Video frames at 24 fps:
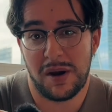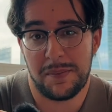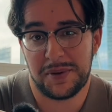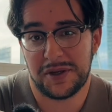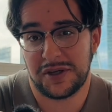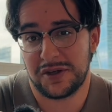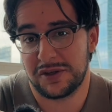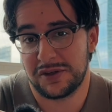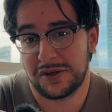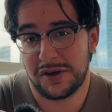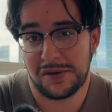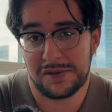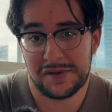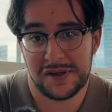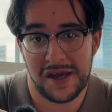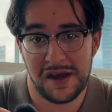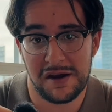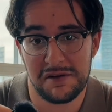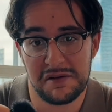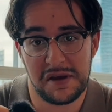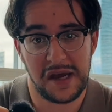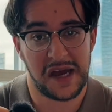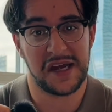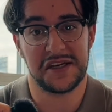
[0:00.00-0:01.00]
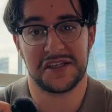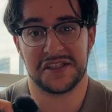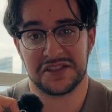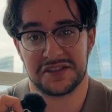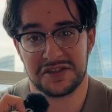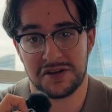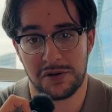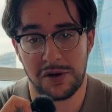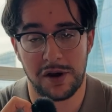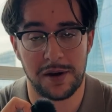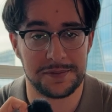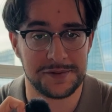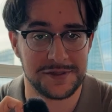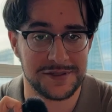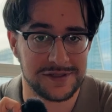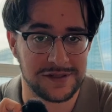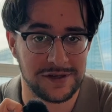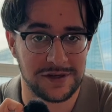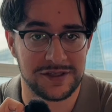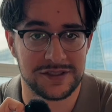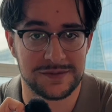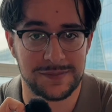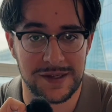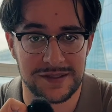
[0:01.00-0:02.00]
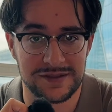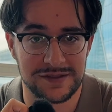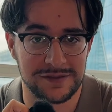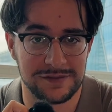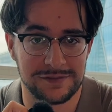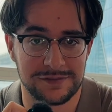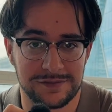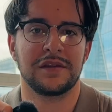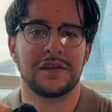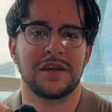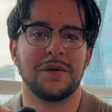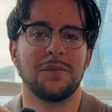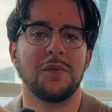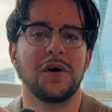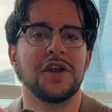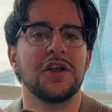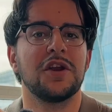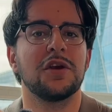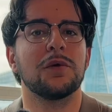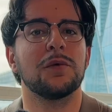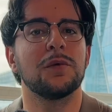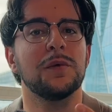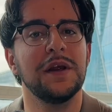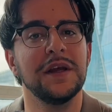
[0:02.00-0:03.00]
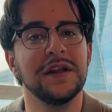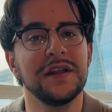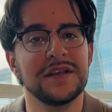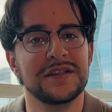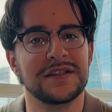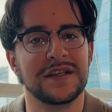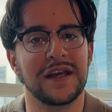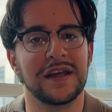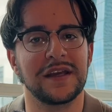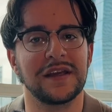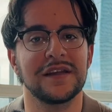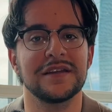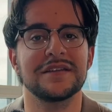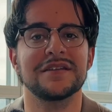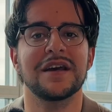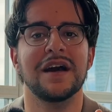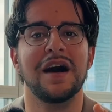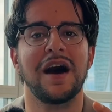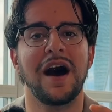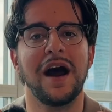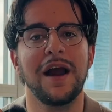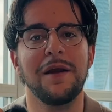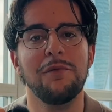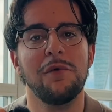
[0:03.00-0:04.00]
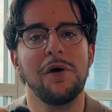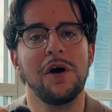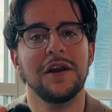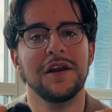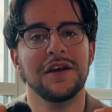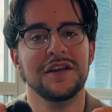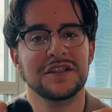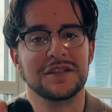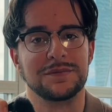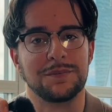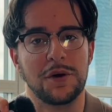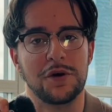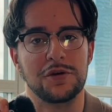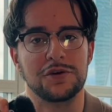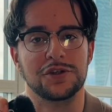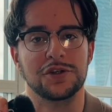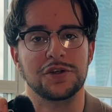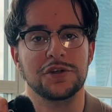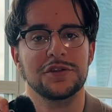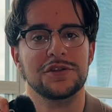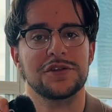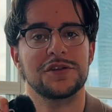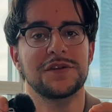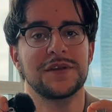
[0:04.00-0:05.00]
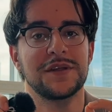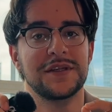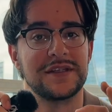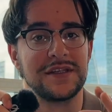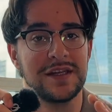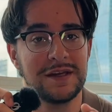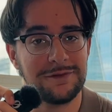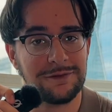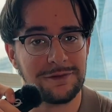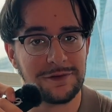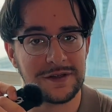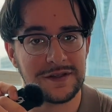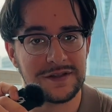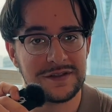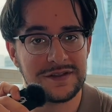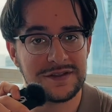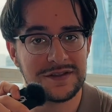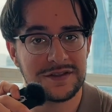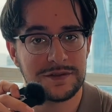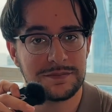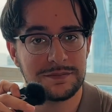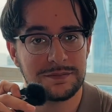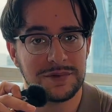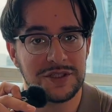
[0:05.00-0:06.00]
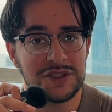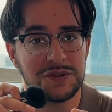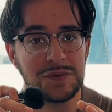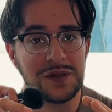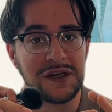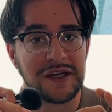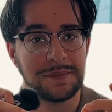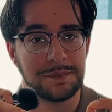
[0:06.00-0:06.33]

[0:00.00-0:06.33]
up, it could go down. I just know options are expensive. Then what you're really saying is, I want exposure to the difference between